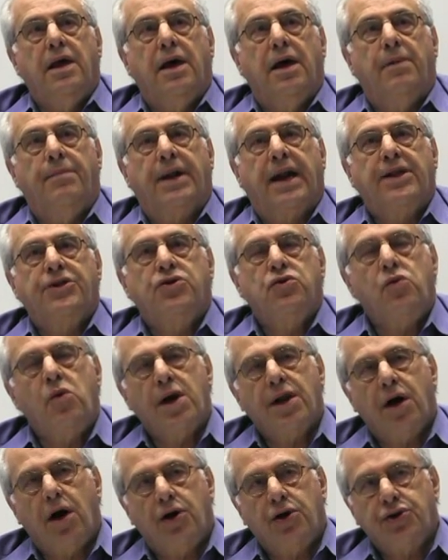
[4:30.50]
But I do
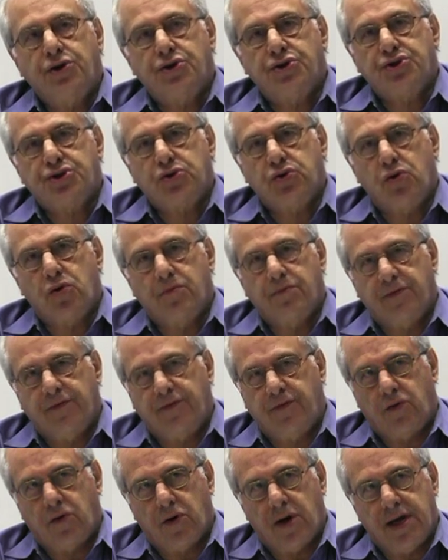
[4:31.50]
want to underscore
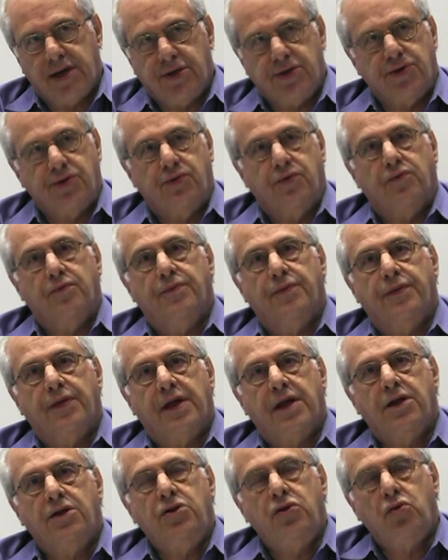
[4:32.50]
before I do
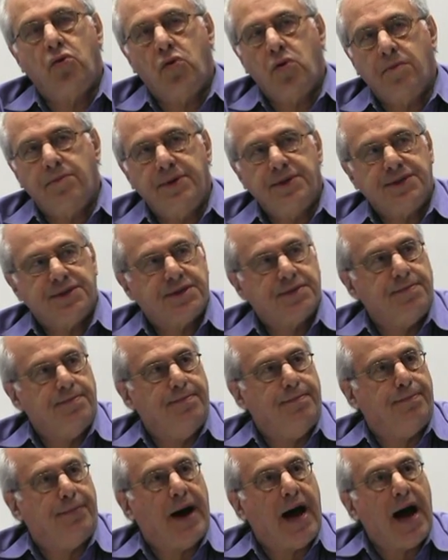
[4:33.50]
the enormous
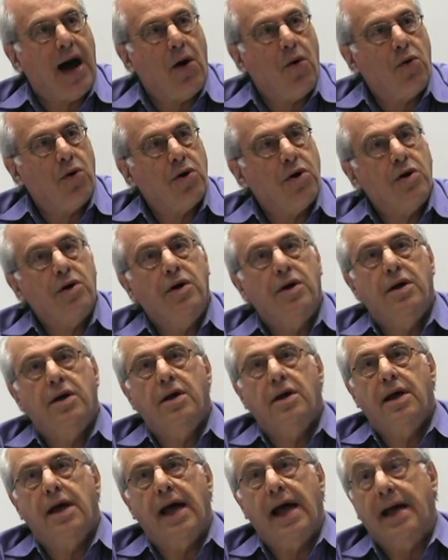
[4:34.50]
power
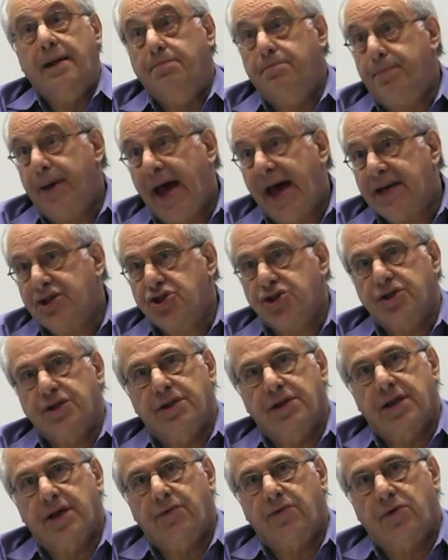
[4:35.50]
and
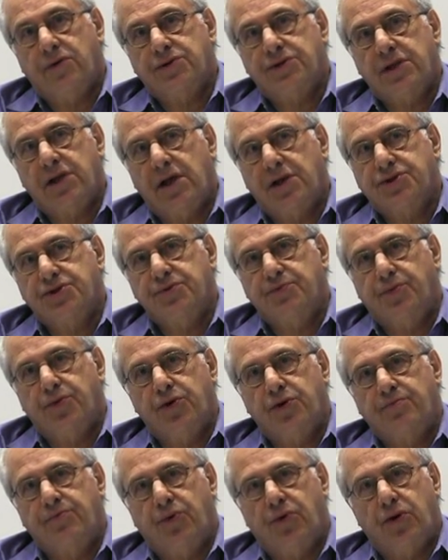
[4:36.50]
passion that Rosa
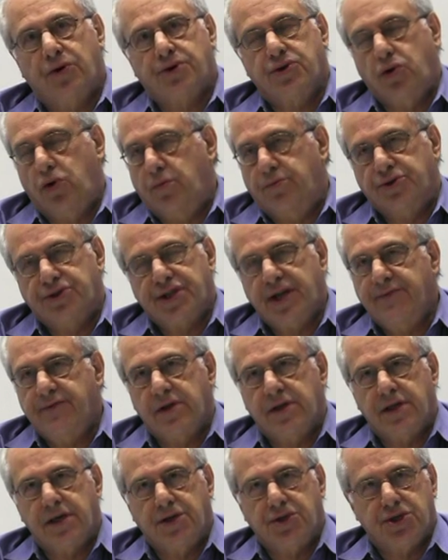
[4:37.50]
Luxemburg brought to almost
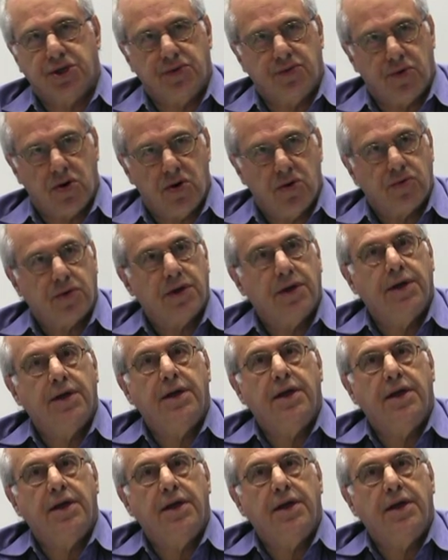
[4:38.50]
everything she wrote